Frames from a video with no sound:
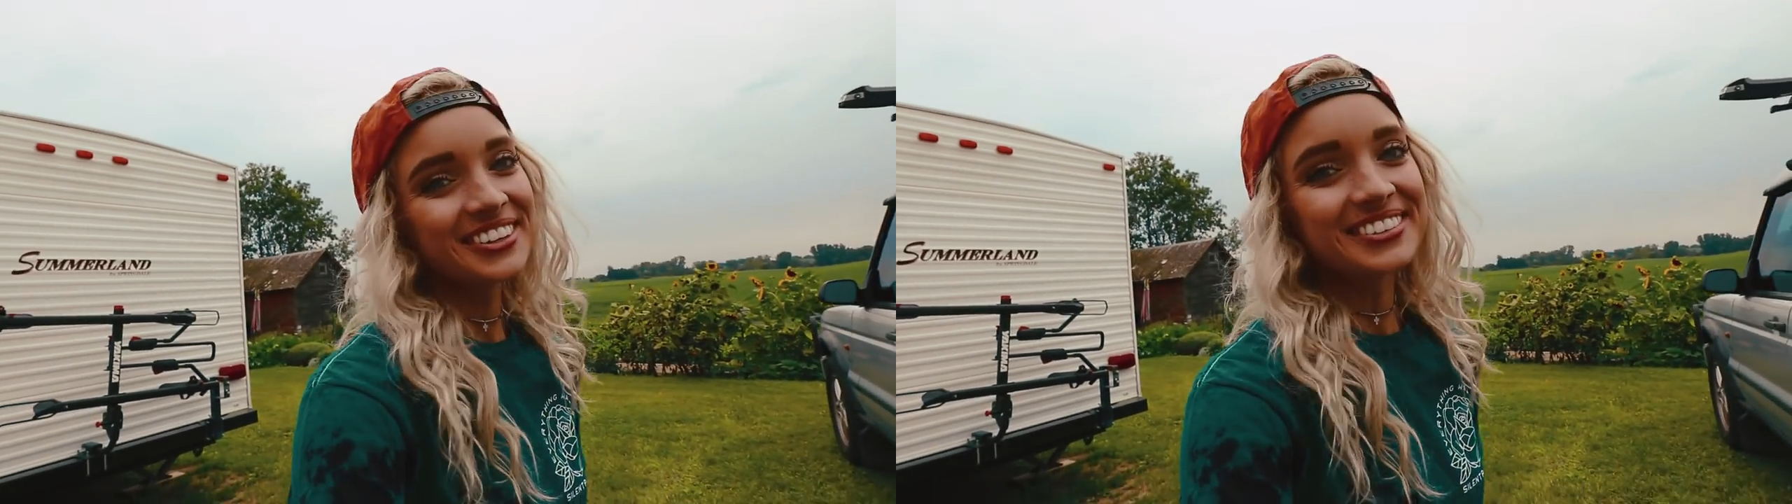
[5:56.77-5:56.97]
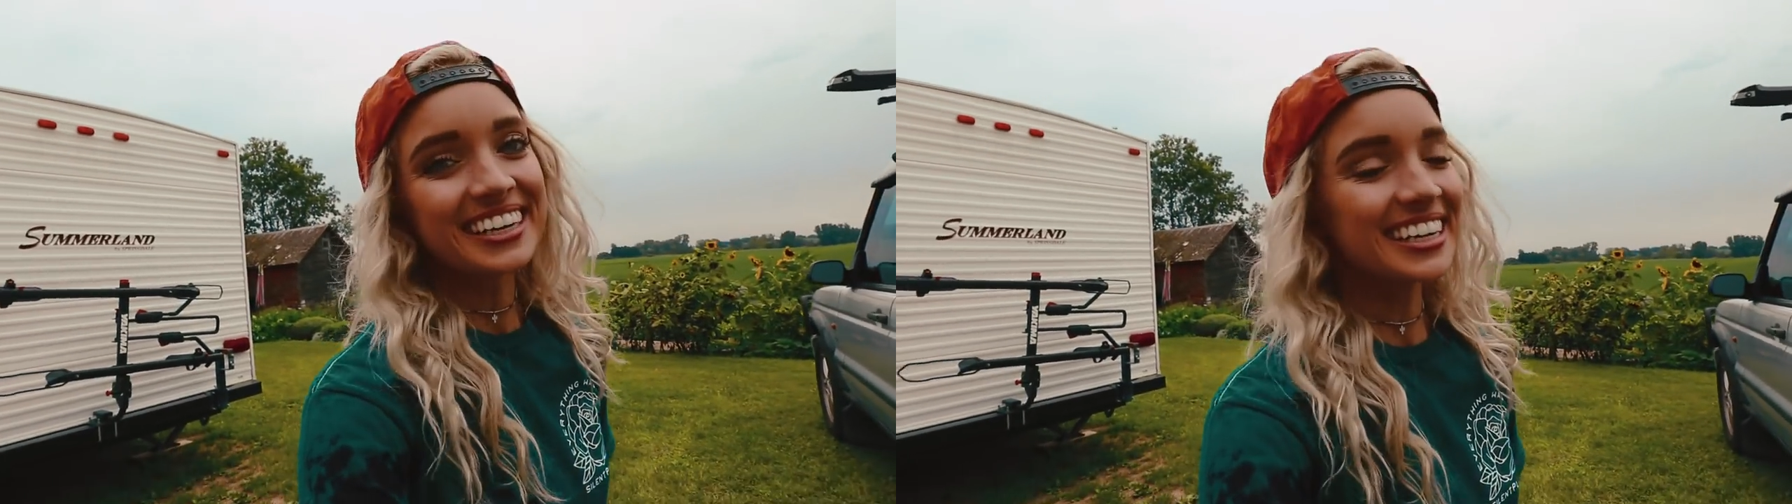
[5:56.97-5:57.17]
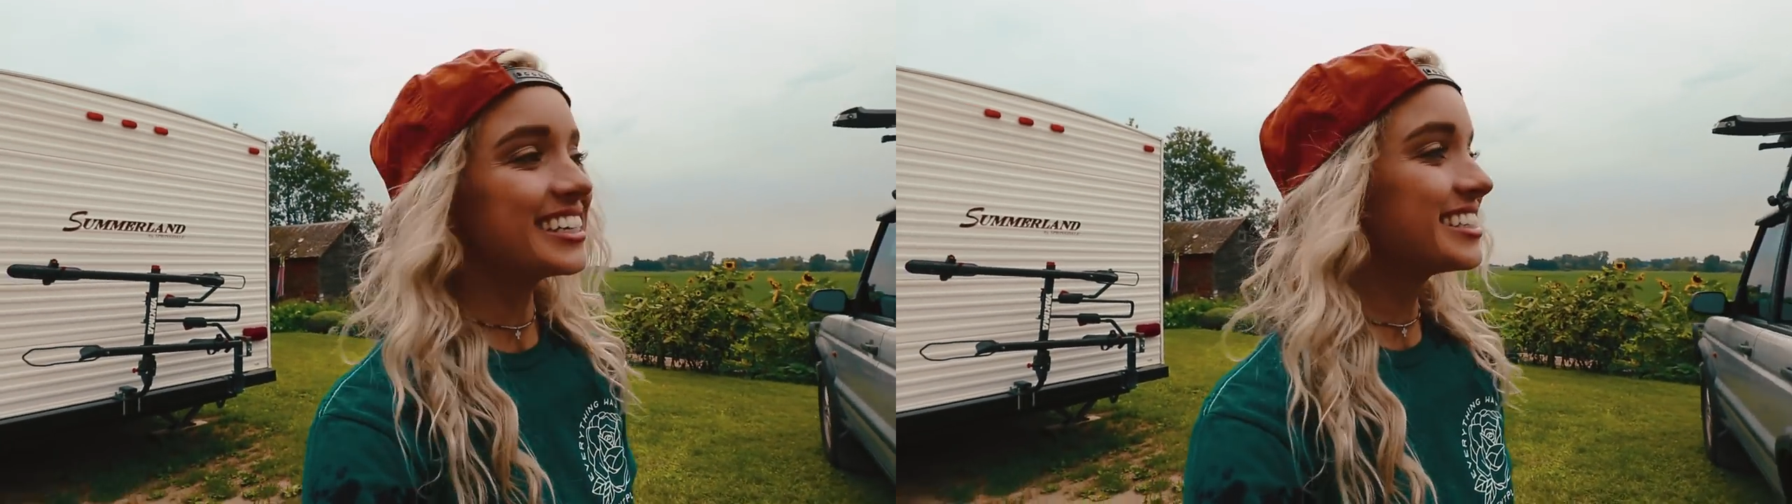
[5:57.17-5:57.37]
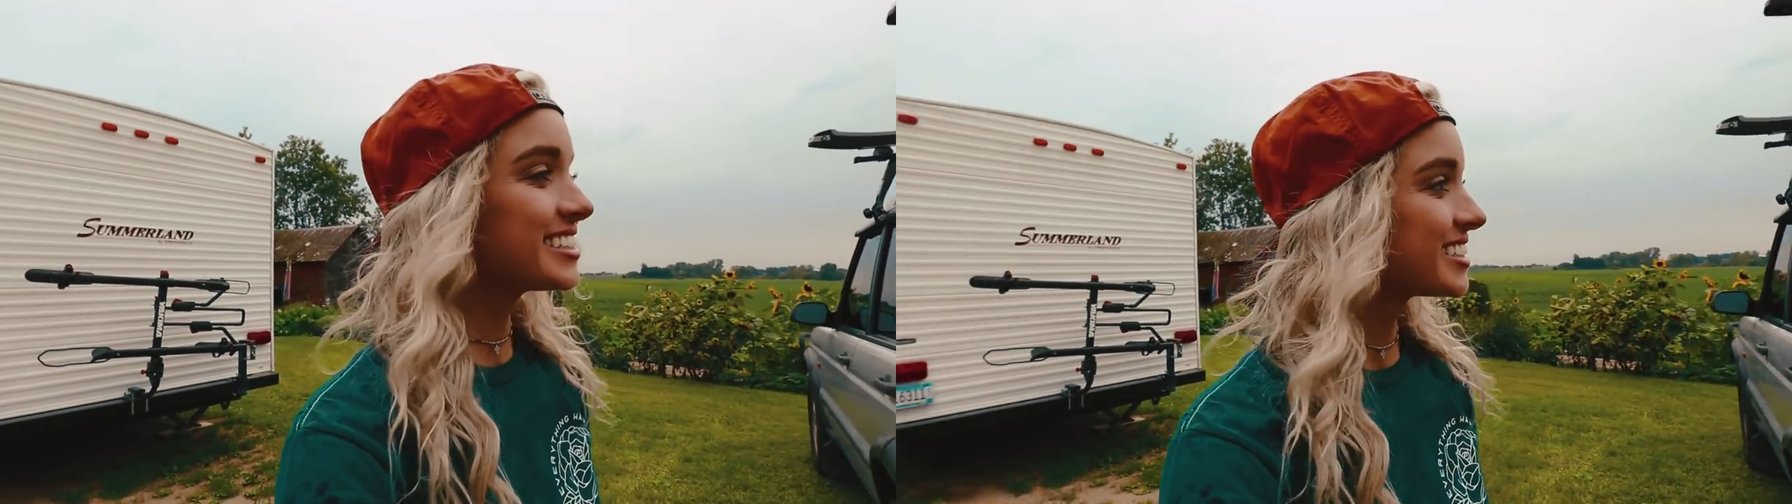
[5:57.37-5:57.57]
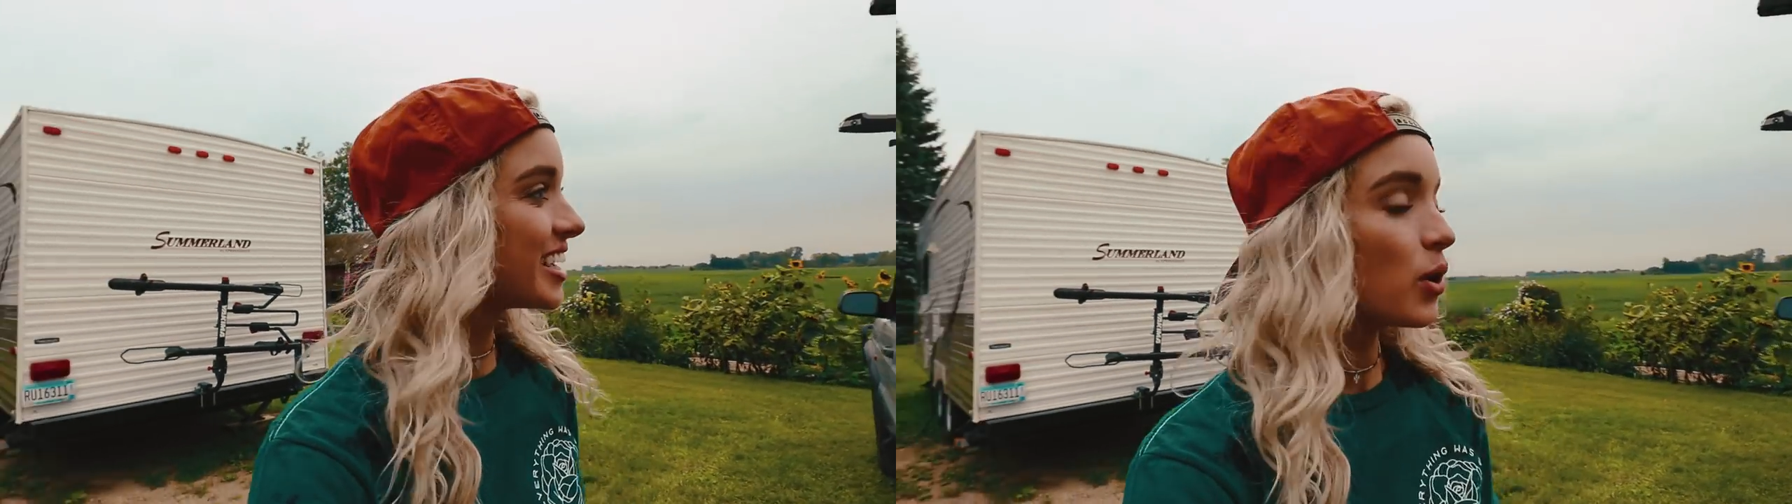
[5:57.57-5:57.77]

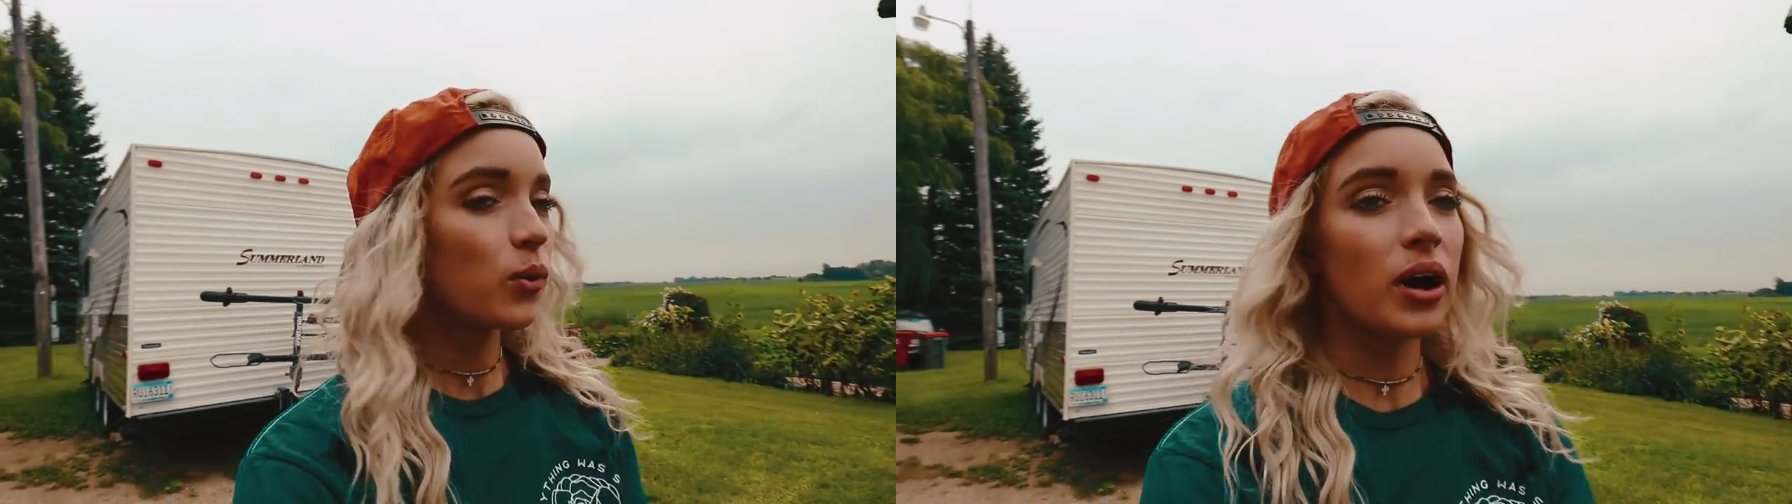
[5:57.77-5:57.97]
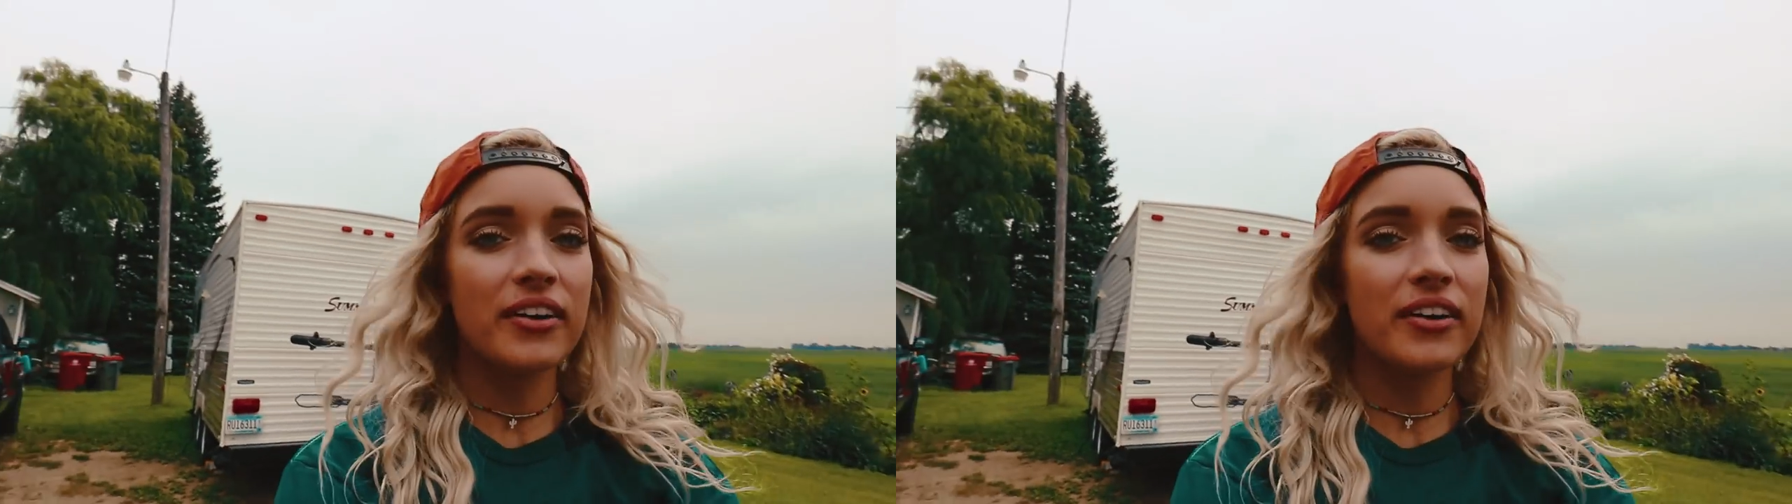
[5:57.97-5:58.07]
hilarious. We'll